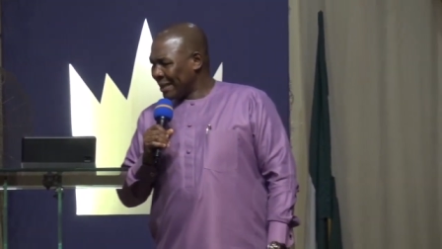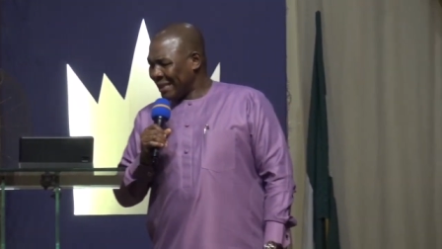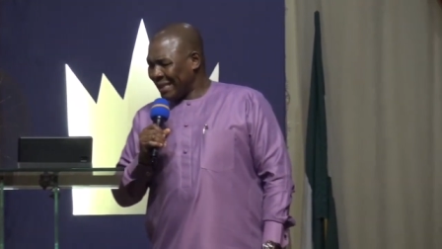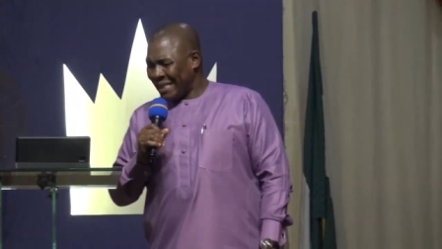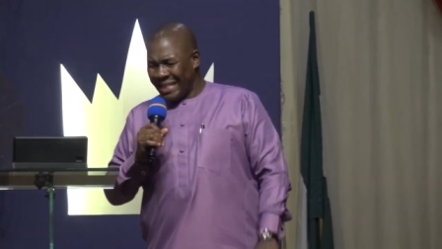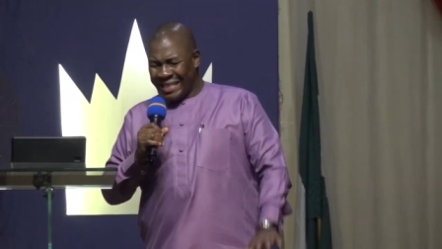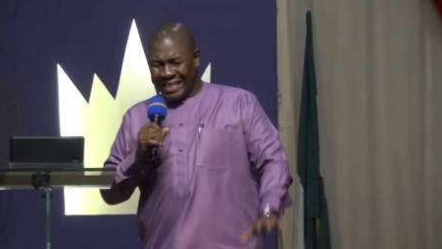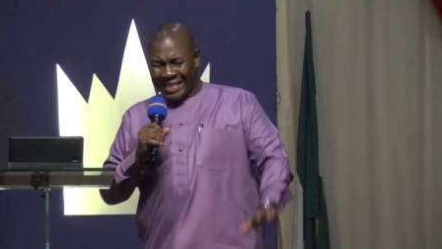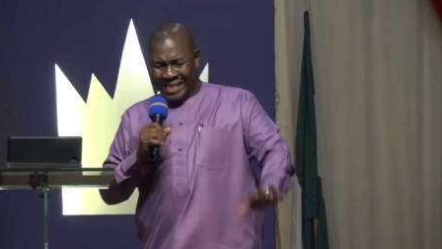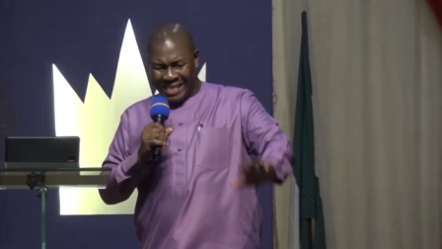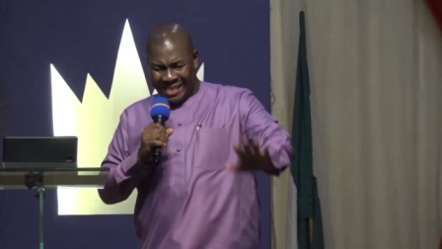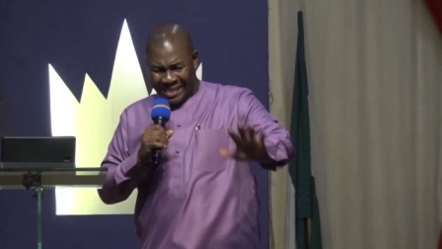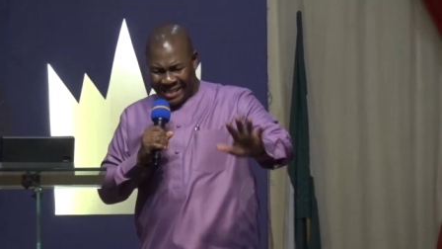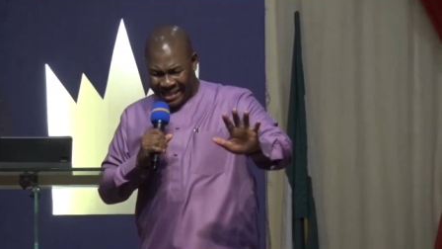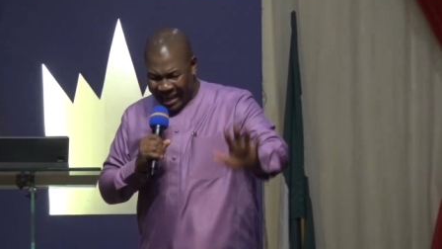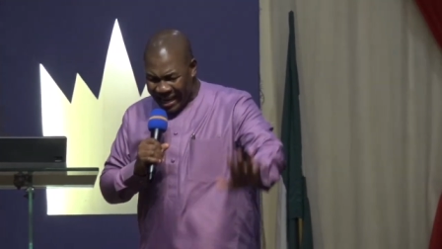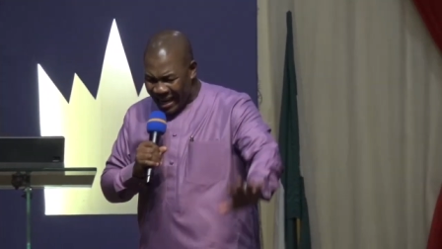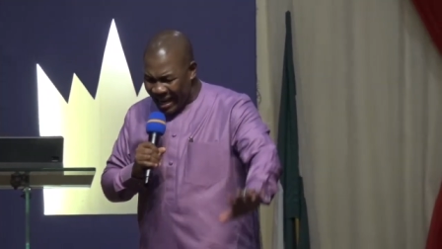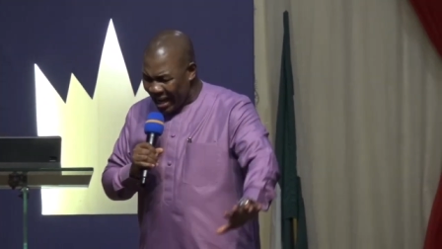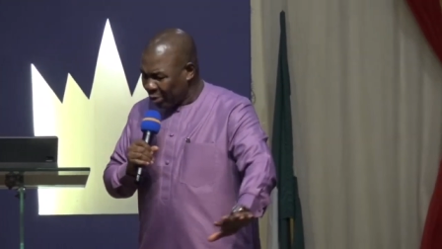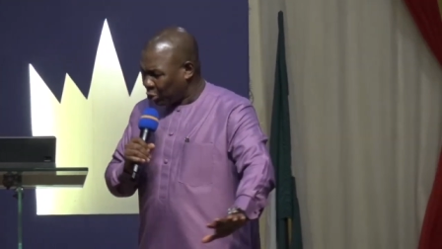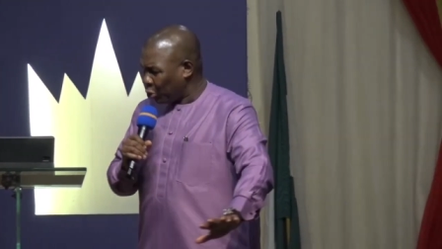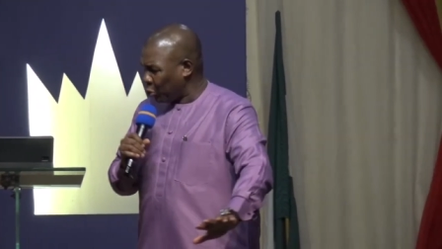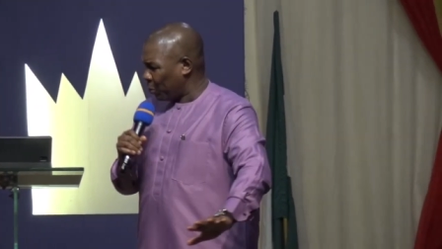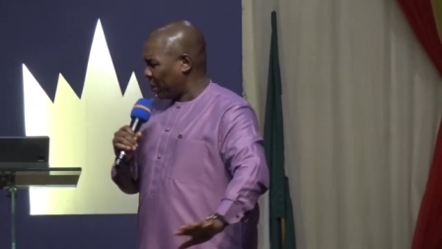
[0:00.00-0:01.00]
She
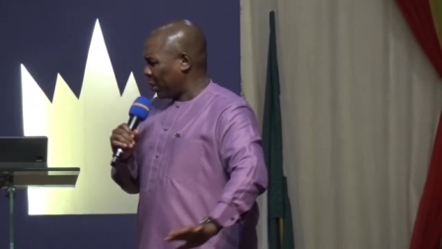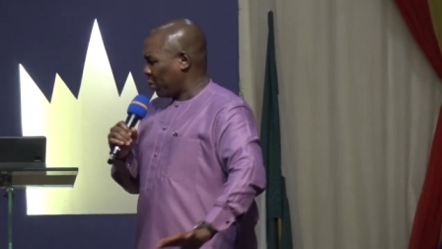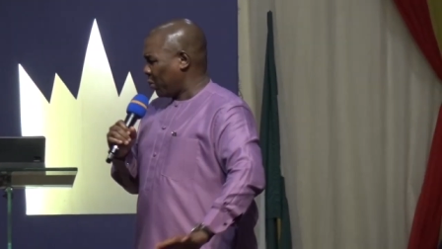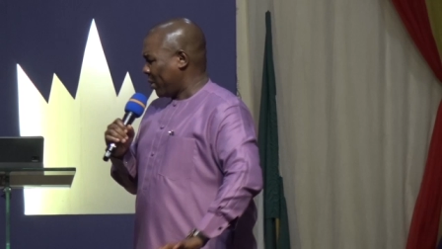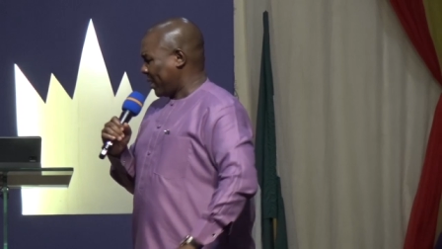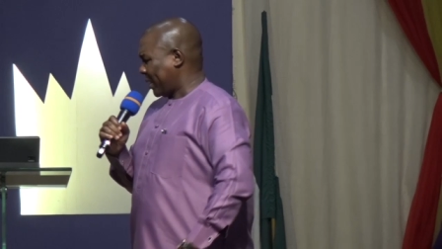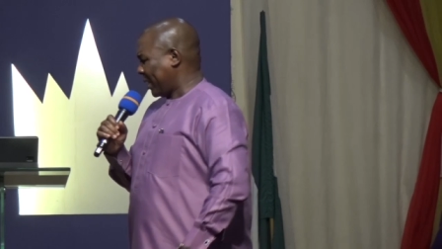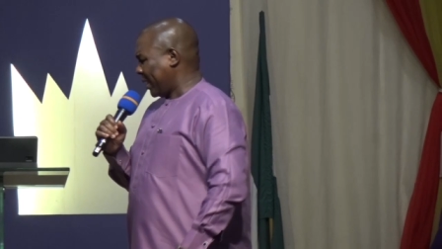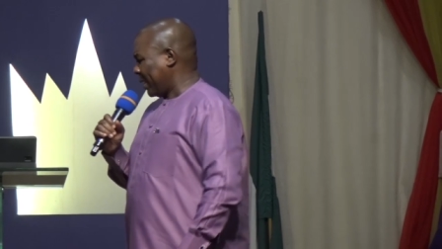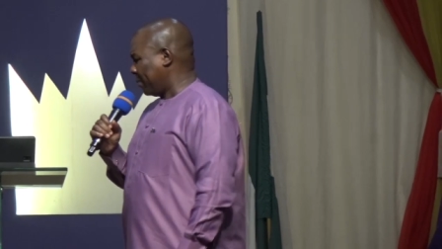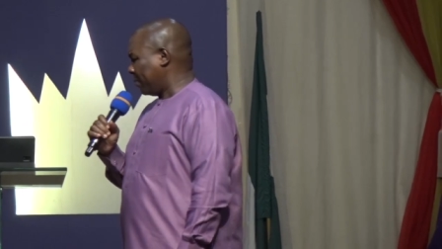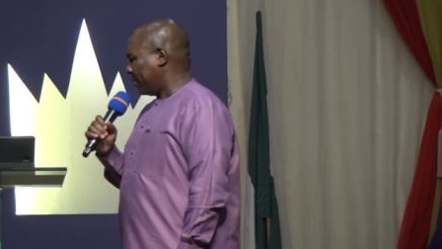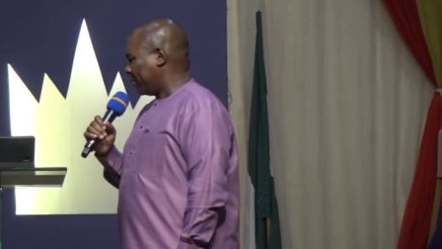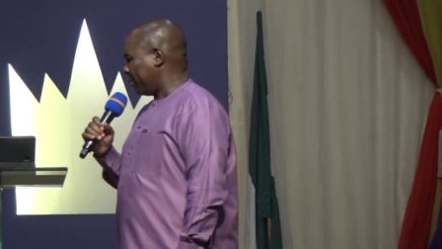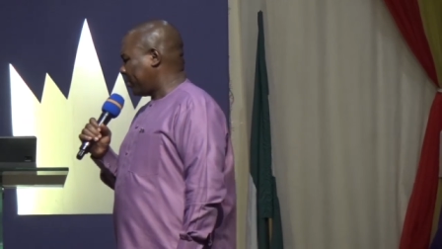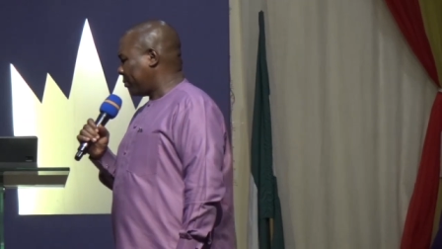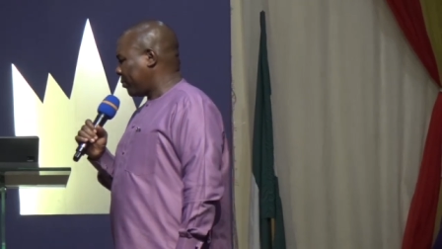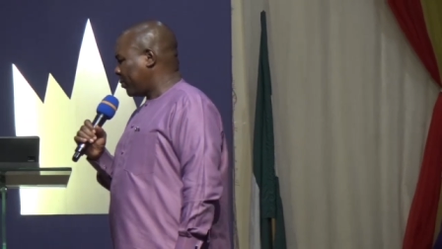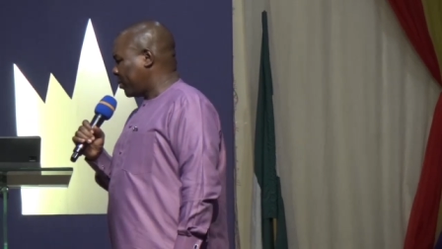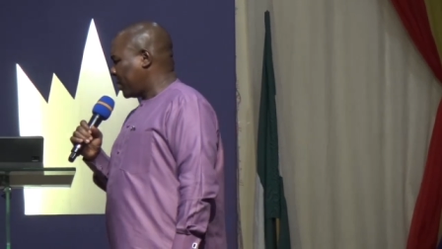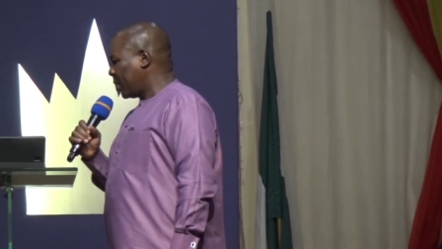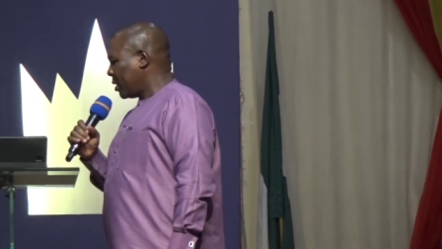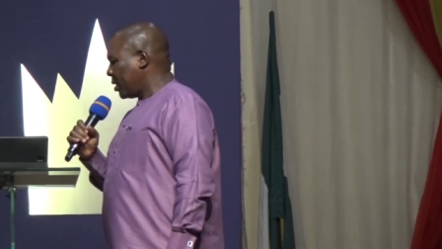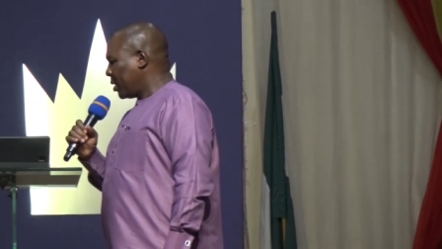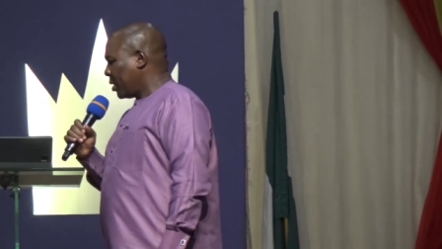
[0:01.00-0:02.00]
desired to be with him.
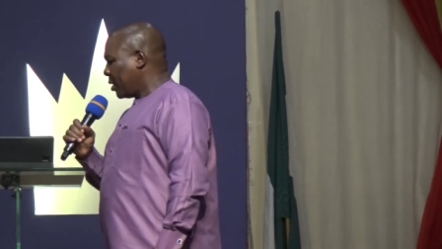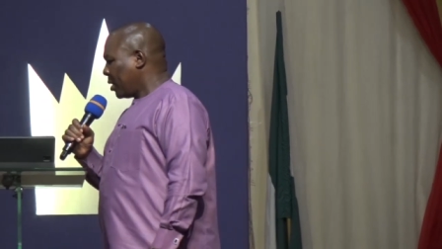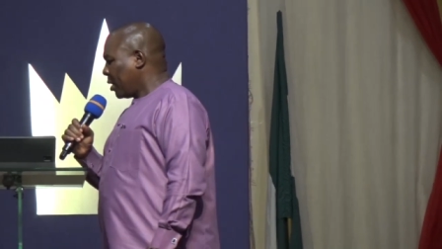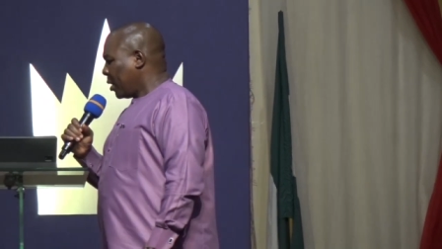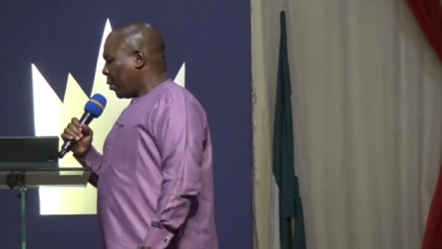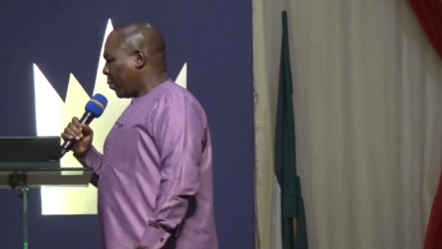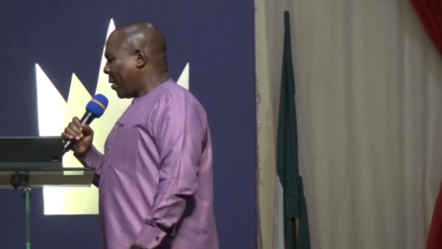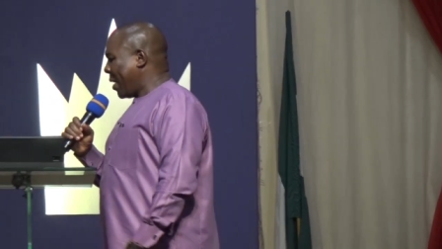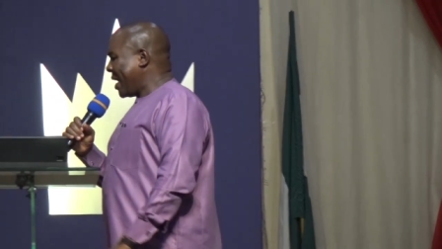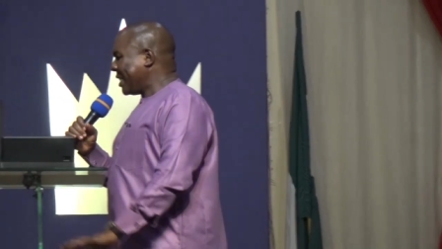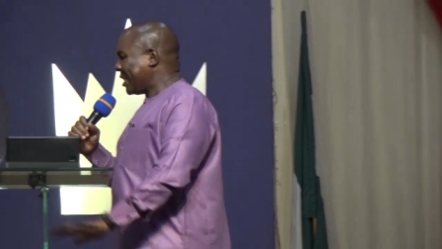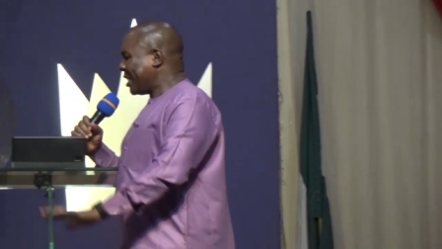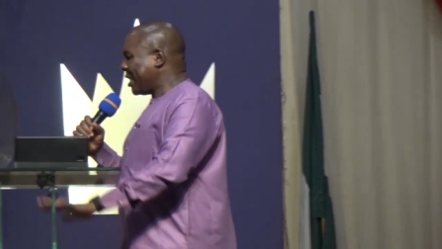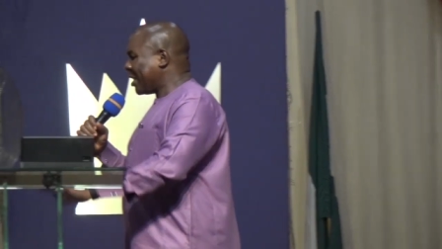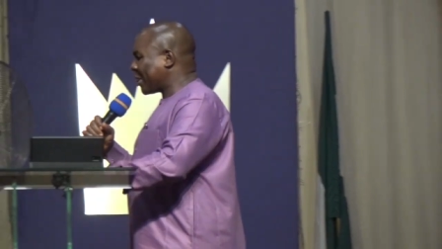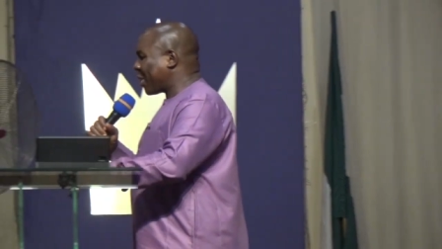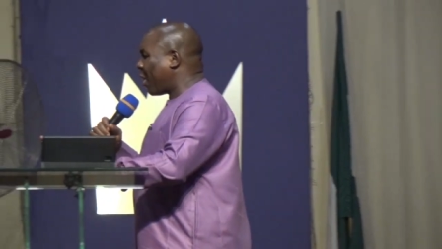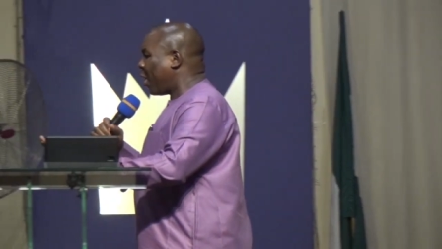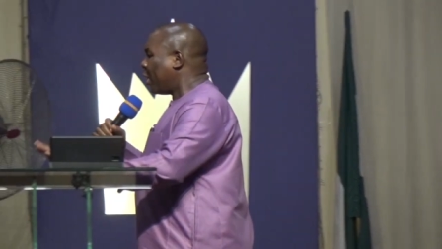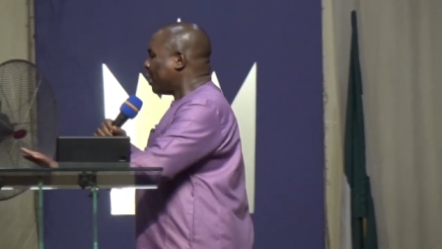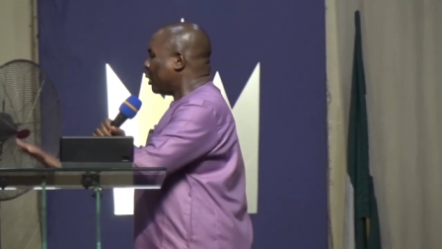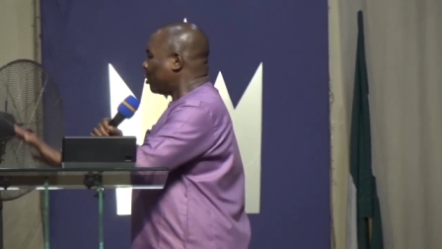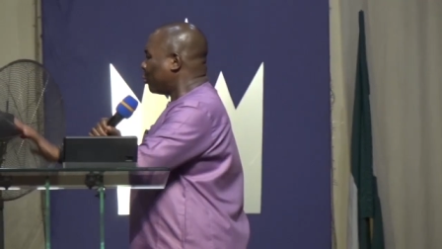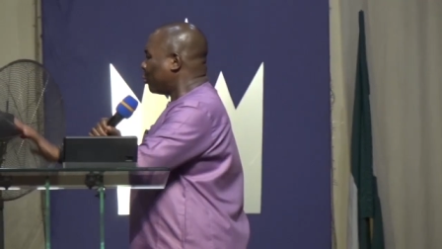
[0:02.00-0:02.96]
When she saw the